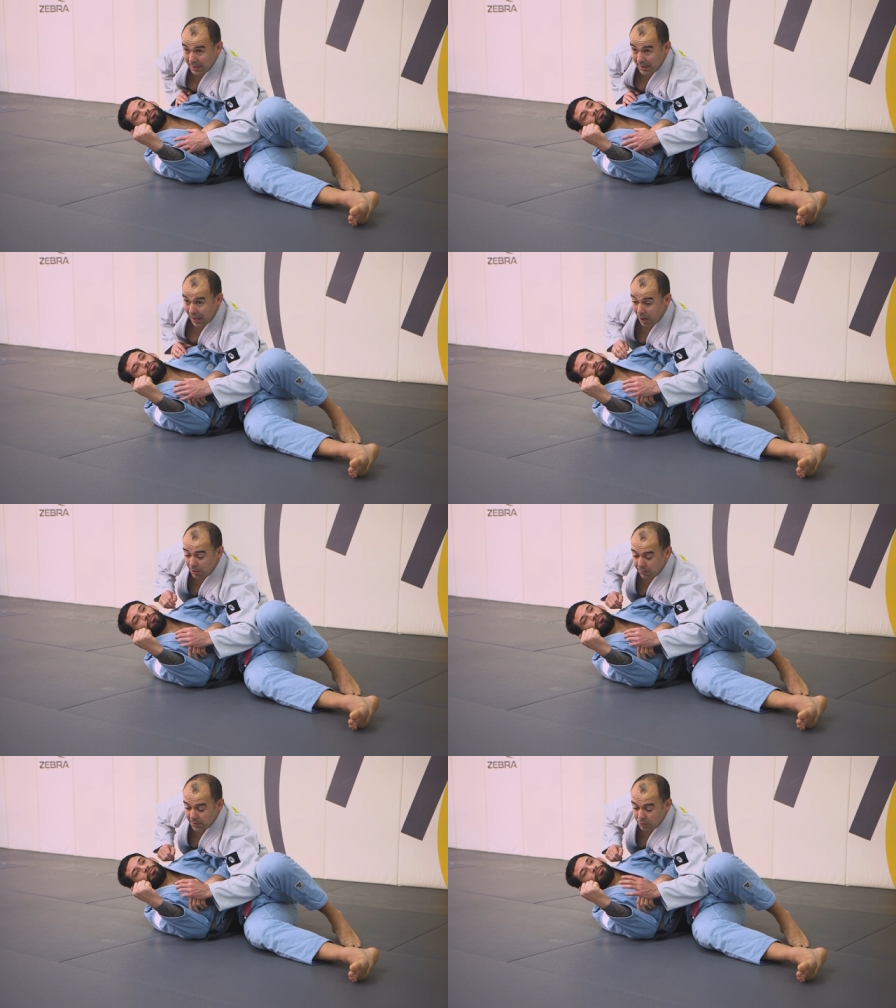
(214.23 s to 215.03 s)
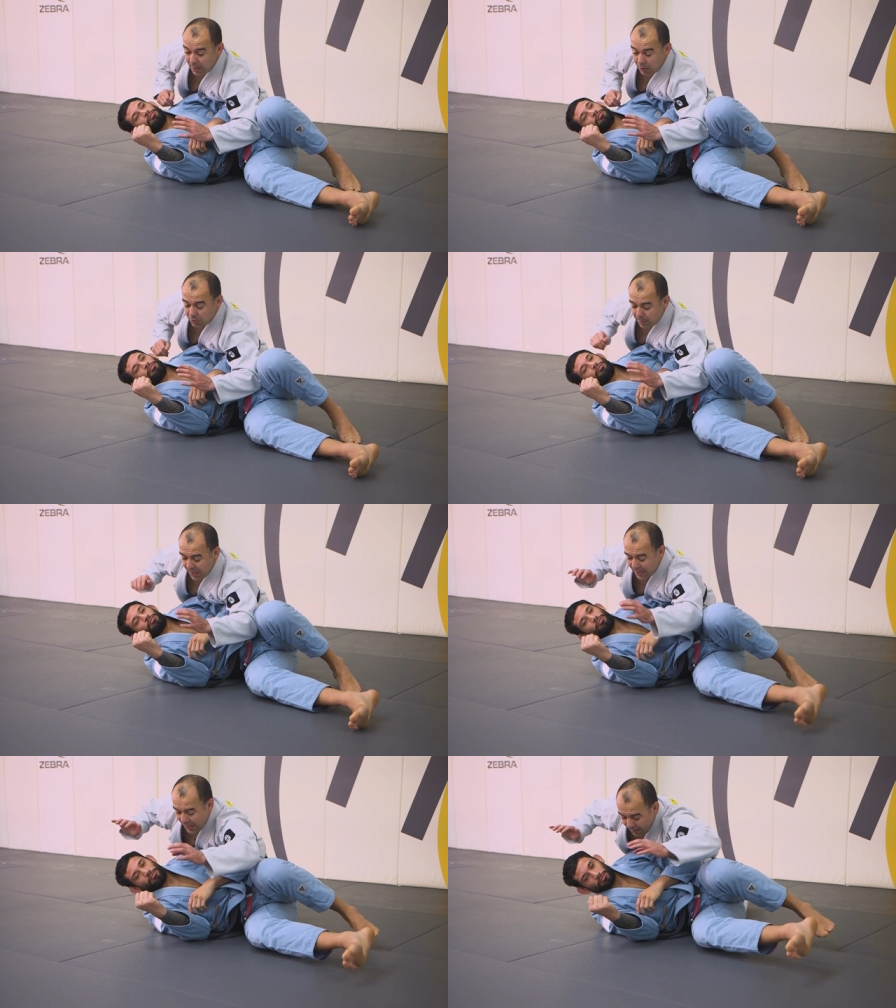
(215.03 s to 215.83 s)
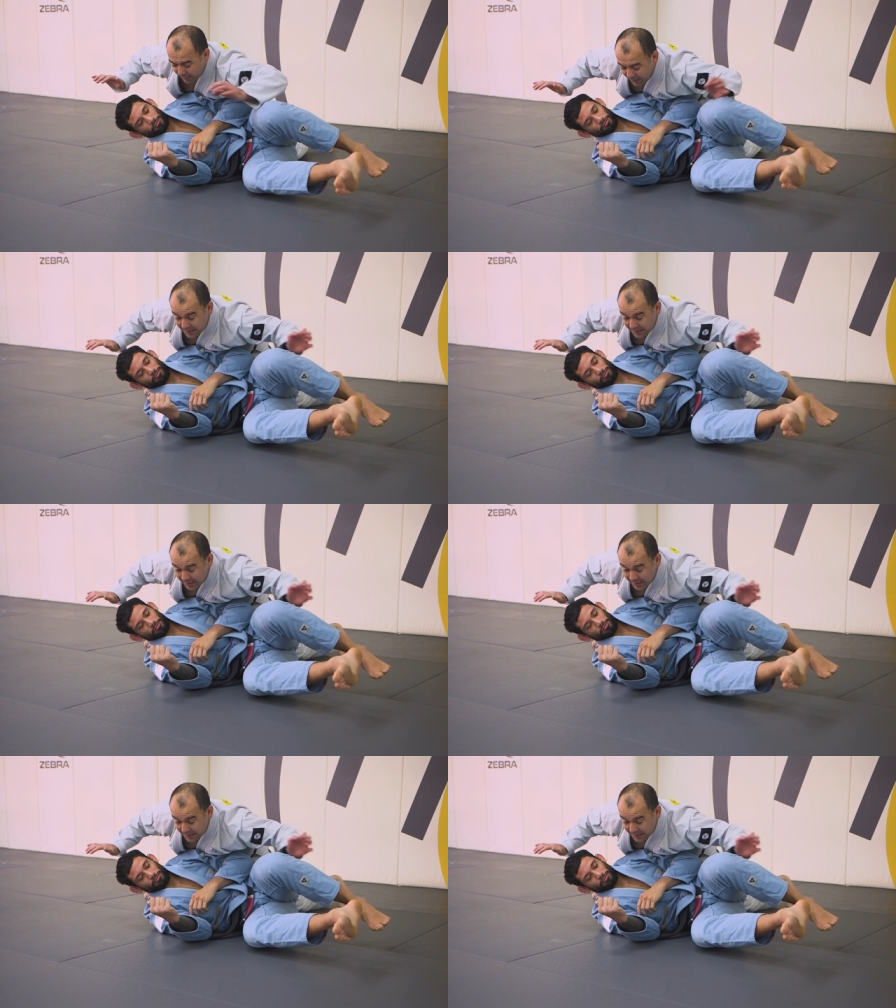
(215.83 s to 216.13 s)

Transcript: Now if he try to go back, I have like